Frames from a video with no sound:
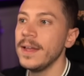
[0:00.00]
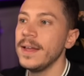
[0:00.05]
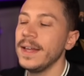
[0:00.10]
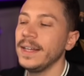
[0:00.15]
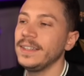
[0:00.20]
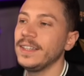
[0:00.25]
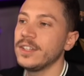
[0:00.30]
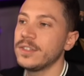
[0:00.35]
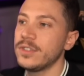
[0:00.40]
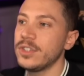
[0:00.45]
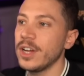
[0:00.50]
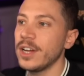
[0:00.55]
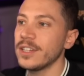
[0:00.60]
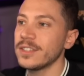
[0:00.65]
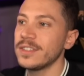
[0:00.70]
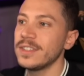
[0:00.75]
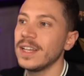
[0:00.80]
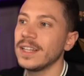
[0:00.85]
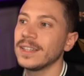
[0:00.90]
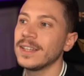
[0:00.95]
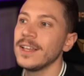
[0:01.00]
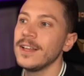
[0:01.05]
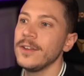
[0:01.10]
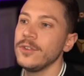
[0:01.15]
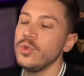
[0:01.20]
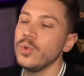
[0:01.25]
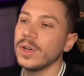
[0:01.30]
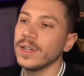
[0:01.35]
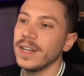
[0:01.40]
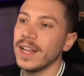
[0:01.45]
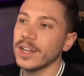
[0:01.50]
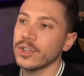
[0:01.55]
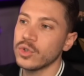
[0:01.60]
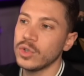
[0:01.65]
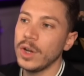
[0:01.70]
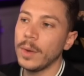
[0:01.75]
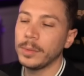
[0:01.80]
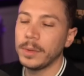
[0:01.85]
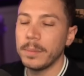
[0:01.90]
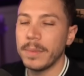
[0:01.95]
It is just that you can
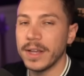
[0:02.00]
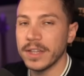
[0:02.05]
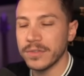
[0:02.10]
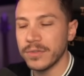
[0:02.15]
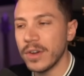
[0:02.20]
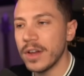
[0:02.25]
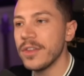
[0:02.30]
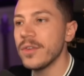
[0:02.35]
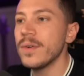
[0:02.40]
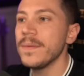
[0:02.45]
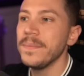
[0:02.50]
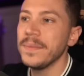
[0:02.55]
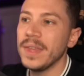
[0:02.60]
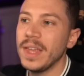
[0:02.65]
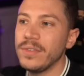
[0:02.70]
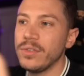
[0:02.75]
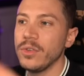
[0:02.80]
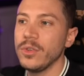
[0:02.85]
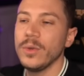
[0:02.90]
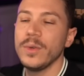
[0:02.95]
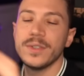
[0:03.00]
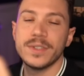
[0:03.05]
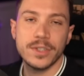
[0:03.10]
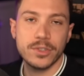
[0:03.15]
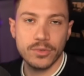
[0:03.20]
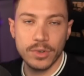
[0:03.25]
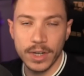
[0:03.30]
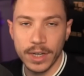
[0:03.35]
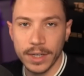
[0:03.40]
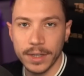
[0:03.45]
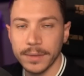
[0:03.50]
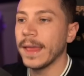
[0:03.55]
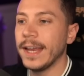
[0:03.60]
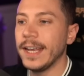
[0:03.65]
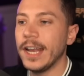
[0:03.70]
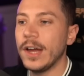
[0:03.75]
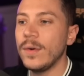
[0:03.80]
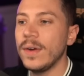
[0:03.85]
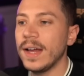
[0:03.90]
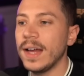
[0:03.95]
actually optimize further if you use the string. And
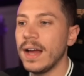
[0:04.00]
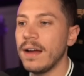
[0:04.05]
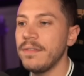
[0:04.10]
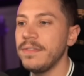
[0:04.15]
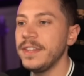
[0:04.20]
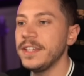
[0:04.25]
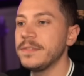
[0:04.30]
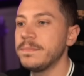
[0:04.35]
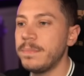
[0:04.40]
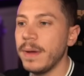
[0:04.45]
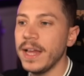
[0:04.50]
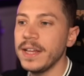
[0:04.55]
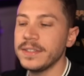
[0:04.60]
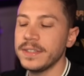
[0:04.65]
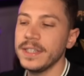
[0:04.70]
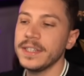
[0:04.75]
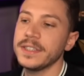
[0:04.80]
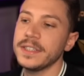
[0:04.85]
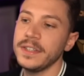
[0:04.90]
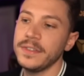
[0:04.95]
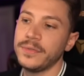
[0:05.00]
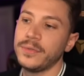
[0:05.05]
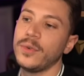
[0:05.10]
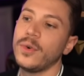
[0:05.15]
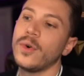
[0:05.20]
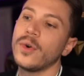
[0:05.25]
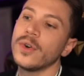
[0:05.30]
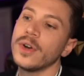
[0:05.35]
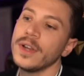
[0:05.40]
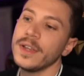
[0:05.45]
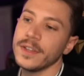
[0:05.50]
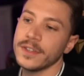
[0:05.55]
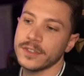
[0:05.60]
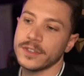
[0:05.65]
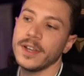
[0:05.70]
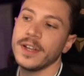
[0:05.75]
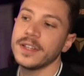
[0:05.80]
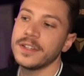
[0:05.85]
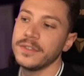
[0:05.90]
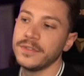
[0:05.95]
now I have this base64
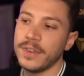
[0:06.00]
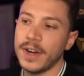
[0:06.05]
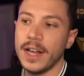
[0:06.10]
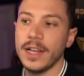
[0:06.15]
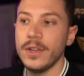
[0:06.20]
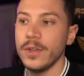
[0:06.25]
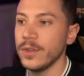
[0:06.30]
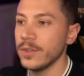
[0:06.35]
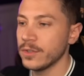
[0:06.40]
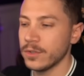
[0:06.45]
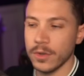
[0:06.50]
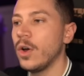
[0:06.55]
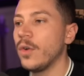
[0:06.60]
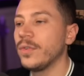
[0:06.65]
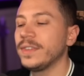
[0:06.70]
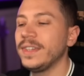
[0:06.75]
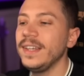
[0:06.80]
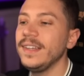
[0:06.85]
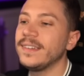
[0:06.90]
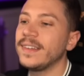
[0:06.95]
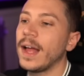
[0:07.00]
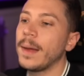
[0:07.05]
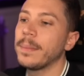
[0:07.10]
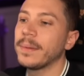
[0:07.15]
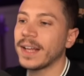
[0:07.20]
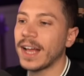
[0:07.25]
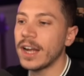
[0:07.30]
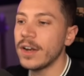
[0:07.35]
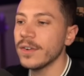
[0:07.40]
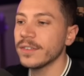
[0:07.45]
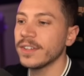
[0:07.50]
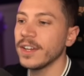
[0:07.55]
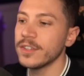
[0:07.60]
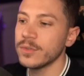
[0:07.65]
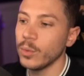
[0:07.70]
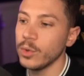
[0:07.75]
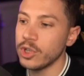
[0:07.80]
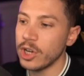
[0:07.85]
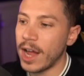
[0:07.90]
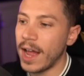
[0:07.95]
search values of t-type characters,
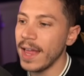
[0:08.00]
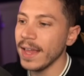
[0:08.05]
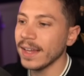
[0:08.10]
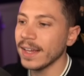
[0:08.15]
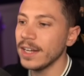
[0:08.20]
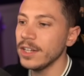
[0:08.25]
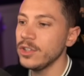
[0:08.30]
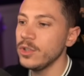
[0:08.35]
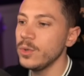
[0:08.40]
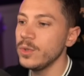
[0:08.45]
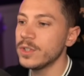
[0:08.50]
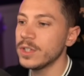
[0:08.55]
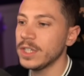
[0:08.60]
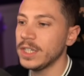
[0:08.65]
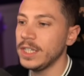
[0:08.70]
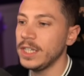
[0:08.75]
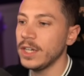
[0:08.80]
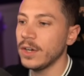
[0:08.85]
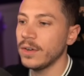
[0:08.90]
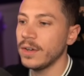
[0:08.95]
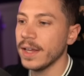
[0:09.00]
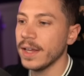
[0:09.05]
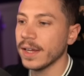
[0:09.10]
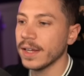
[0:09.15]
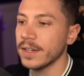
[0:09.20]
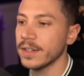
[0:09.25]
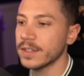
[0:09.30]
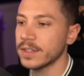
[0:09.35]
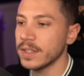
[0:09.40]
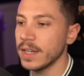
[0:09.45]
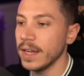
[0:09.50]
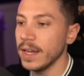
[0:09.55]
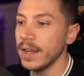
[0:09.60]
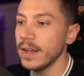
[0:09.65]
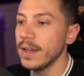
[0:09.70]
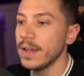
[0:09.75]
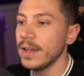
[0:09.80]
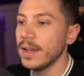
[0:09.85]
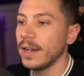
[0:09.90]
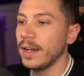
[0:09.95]
which I can use here can say,
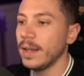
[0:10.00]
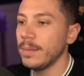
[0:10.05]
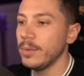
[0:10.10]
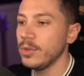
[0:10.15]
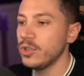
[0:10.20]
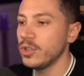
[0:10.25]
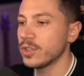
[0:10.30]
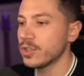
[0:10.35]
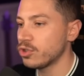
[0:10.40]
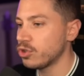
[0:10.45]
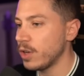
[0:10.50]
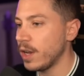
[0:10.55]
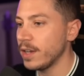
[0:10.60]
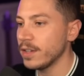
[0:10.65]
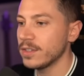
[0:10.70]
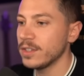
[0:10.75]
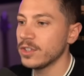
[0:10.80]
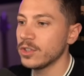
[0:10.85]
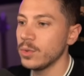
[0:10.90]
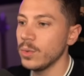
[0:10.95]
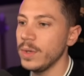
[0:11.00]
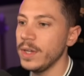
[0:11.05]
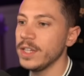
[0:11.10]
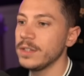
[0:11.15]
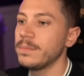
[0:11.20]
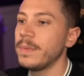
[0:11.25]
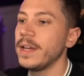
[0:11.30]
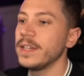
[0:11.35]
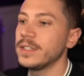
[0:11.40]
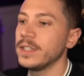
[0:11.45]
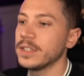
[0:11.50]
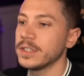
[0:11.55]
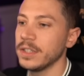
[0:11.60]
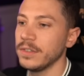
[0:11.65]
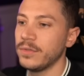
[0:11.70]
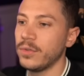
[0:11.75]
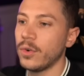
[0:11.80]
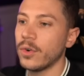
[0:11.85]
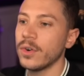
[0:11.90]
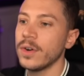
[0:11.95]
let me just change this to is
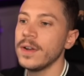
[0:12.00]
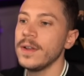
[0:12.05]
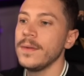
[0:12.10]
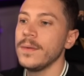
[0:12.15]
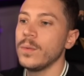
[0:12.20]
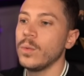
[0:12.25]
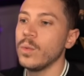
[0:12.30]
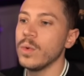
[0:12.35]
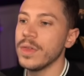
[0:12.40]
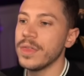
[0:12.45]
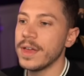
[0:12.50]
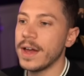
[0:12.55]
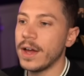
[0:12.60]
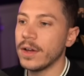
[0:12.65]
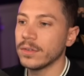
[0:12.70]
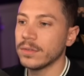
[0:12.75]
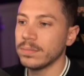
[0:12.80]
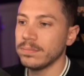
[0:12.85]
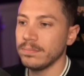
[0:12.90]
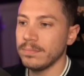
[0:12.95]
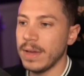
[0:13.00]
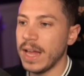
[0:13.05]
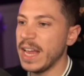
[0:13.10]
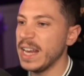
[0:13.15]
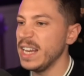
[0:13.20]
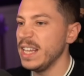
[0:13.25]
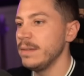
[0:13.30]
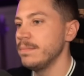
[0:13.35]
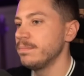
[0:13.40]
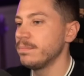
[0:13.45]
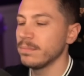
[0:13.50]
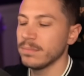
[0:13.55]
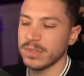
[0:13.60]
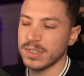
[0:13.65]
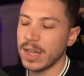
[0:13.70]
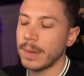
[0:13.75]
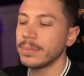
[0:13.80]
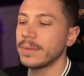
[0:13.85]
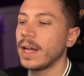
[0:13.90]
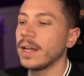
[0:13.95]
base64 without any
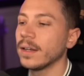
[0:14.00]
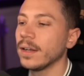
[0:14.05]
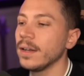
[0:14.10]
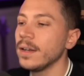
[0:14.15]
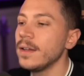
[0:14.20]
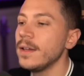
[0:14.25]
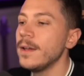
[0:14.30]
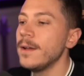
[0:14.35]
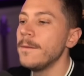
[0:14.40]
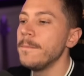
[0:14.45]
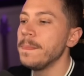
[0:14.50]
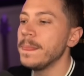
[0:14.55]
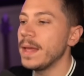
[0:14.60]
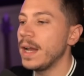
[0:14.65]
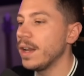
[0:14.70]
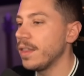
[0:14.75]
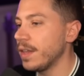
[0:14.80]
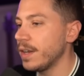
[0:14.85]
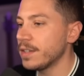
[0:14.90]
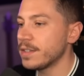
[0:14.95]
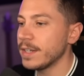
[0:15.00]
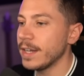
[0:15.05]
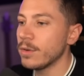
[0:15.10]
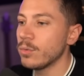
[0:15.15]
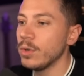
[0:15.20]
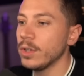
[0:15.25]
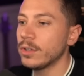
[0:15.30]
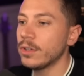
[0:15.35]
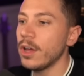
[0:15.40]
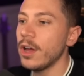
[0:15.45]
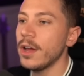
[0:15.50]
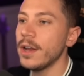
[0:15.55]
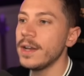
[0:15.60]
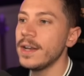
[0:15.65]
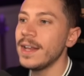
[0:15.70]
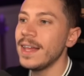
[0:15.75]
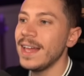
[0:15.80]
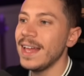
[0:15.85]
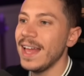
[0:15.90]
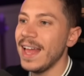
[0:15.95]
subtitle and then say
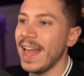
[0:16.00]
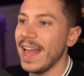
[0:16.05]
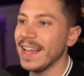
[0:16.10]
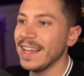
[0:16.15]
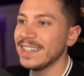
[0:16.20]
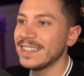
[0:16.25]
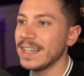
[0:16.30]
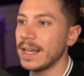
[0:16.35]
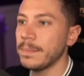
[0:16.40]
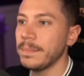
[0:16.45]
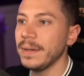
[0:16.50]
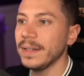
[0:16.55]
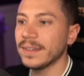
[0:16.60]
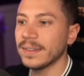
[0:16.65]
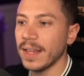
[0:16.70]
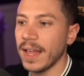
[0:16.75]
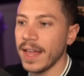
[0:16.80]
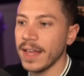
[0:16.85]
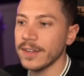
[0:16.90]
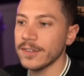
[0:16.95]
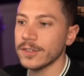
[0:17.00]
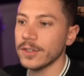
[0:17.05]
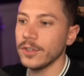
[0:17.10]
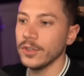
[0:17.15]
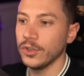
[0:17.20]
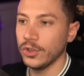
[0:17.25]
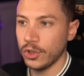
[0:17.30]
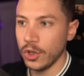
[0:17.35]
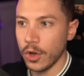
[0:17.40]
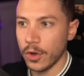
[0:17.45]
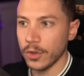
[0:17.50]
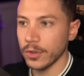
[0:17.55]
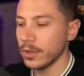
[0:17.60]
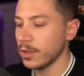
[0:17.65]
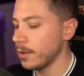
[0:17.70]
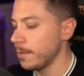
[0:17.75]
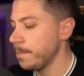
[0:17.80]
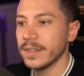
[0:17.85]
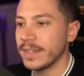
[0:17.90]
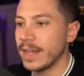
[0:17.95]
return example text
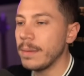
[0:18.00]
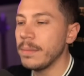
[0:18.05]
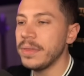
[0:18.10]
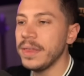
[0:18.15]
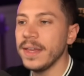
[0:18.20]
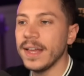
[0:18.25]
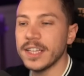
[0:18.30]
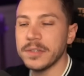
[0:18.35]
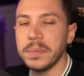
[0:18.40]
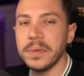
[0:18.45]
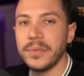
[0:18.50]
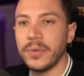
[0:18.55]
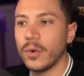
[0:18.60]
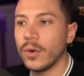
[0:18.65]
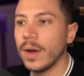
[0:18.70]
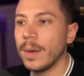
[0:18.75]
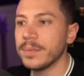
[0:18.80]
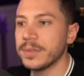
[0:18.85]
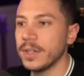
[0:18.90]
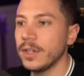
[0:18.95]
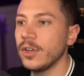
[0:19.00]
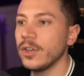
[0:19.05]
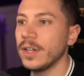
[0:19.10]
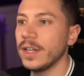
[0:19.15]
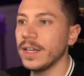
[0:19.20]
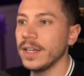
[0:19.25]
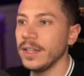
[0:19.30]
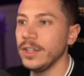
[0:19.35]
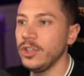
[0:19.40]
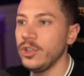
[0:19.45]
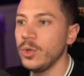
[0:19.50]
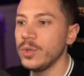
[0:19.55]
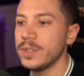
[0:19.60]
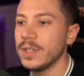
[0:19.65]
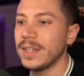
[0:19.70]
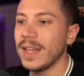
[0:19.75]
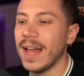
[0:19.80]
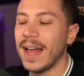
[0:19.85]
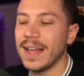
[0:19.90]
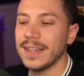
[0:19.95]
dot, same thing as before, I'm still gonna use
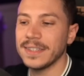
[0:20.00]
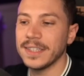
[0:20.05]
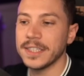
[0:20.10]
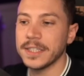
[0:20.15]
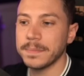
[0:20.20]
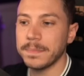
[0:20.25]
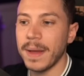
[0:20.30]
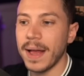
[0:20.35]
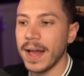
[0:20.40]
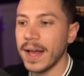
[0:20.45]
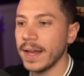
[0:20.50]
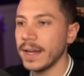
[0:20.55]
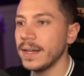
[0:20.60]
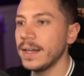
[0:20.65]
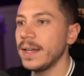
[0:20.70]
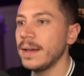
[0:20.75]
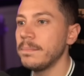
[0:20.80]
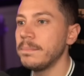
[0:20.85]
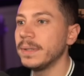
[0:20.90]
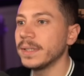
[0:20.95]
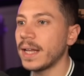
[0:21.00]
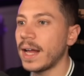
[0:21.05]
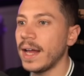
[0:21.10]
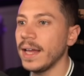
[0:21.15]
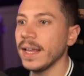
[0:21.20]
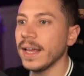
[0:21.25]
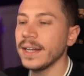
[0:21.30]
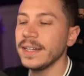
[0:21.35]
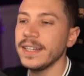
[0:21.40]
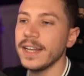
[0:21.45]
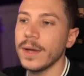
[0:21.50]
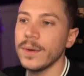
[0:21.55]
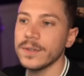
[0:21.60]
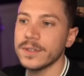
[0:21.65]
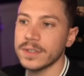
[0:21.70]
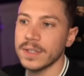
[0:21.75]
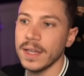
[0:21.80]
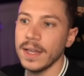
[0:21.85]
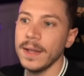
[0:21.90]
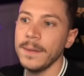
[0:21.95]
it as a span, but I can now
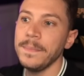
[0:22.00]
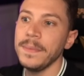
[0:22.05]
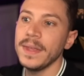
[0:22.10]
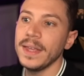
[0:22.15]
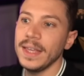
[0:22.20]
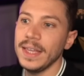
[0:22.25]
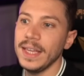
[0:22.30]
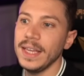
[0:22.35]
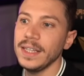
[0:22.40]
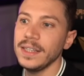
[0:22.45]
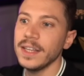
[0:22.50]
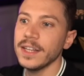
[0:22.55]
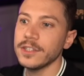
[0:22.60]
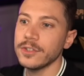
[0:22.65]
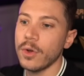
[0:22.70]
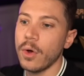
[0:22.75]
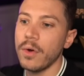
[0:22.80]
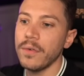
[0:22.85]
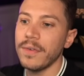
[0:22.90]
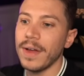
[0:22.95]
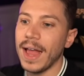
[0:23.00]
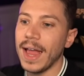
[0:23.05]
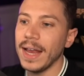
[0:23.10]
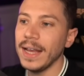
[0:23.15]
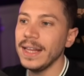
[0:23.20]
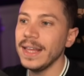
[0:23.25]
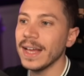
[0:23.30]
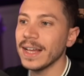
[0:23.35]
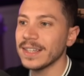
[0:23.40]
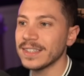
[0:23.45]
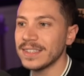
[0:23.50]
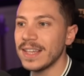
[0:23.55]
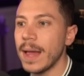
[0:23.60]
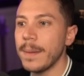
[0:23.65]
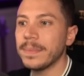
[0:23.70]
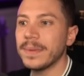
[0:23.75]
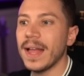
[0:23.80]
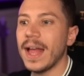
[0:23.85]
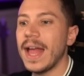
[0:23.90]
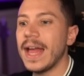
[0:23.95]
say index of any
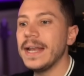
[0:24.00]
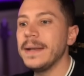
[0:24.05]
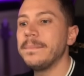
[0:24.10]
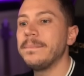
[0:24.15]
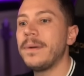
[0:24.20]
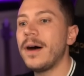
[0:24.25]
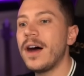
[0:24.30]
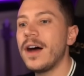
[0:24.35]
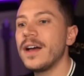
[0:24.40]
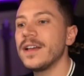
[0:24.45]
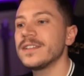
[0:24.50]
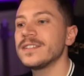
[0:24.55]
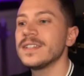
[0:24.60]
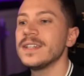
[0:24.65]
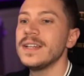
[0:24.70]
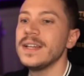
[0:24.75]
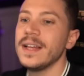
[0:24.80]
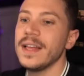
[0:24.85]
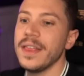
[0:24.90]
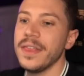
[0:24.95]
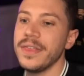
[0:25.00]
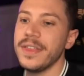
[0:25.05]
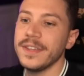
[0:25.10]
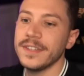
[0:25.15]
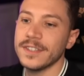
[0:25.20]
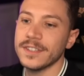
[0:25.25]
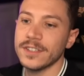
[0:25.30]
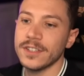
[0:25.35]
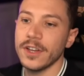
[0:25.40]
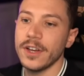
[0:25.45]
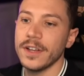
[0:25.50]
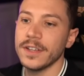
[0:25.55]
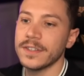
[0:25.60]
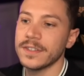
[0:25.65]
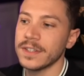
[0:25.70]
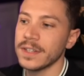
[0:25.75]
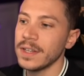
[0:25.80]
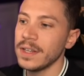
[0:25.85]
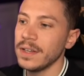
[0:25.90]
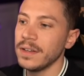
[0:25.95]
except and pass the
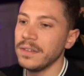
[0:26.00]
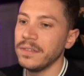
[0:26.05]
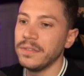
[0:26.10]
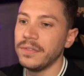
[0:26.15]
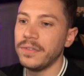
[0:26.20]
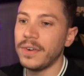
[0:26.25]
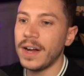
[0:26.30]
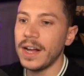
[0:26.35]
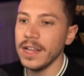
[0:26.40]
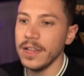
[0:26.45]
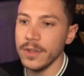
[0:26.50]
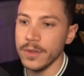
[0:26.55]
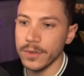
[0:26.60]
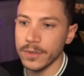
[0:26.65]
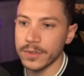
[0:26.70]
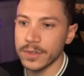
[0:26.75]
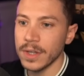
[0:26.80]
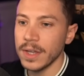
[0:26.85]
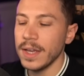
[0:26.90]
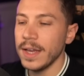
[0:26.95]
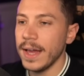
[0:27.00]
search values.